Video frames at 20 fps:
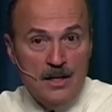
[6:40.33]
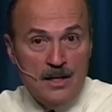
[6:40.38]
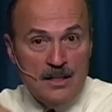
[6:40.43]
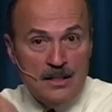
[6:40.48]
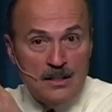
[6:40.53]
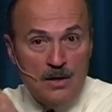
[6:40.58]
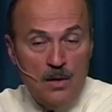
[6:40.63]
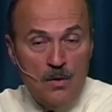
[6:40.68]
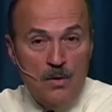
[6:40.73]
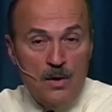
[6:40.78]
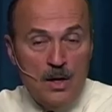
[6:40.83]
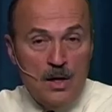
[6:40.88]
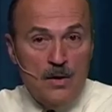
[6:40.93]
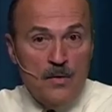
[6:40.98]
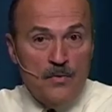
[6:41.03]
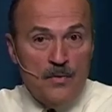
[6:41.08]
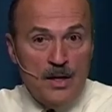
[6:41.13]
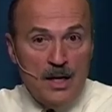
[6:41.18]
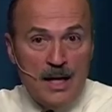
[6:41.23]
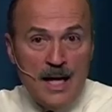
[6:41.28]
So
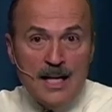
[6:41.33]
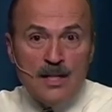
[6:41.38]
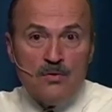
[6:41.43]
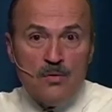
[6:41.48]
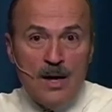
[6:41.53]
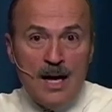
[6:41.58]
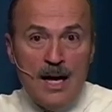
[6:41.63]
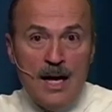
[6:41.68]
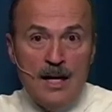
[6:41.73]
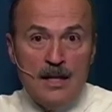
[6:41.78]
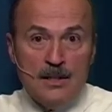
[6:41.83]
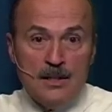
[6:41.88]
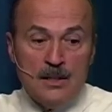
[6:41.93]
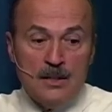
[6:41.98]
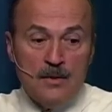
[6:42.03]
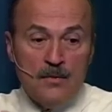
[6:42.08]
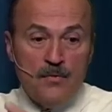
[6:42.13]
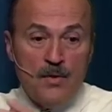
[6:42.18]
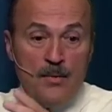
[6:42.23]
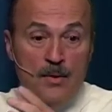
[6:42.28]
the
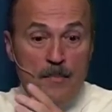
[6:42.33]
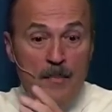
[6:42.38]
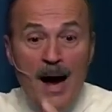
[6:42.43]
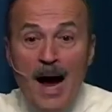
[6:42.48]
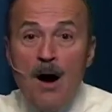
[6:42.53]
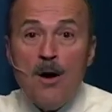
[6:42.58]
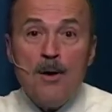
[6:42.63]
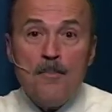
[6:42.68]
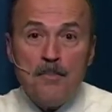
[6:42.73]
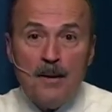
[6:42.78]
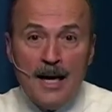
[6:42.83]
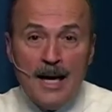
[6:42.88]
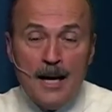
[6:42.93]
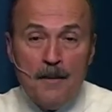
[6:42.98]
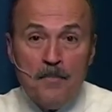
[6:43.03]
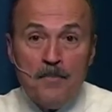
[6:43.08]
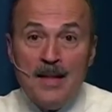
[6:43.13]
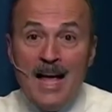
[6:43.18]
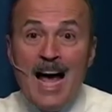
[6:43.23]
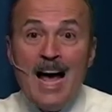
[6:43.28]
electrons from the power
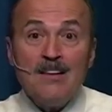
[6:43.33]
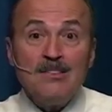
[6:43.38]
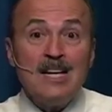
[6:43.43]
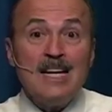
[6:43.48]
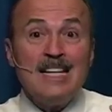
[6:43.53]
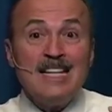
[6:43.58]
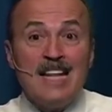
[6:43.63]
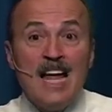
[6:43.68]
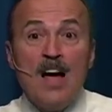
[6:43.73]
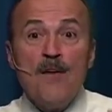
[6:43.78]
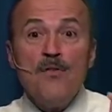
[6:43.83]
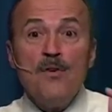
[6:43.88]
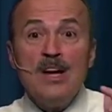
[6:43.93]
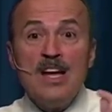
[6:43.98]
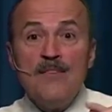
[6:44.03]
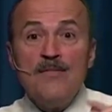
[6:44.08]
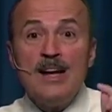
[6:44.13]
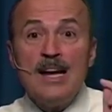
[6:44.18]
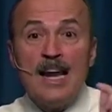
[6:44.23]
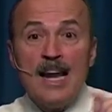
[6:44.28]
plant actually never
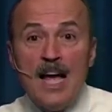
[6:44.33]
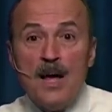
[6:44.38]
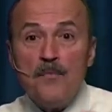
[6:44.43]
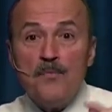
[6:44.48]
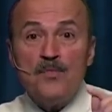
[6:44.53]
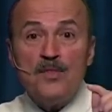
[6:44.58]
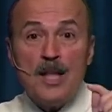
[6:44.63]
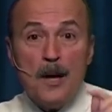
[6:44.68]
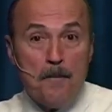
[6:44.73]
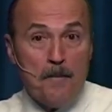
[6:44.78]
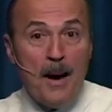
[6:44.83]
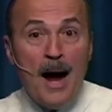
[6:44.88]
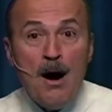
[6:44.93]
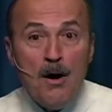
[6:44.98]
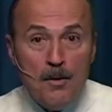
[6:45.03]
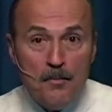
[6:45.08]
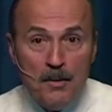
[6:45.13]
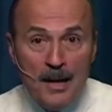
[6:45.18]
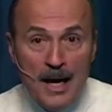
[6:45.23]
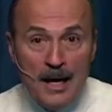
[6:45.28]
even left the
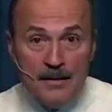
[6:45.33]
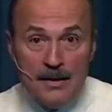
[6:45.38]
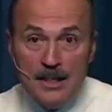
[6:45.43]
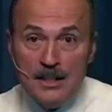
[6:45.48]
power plant.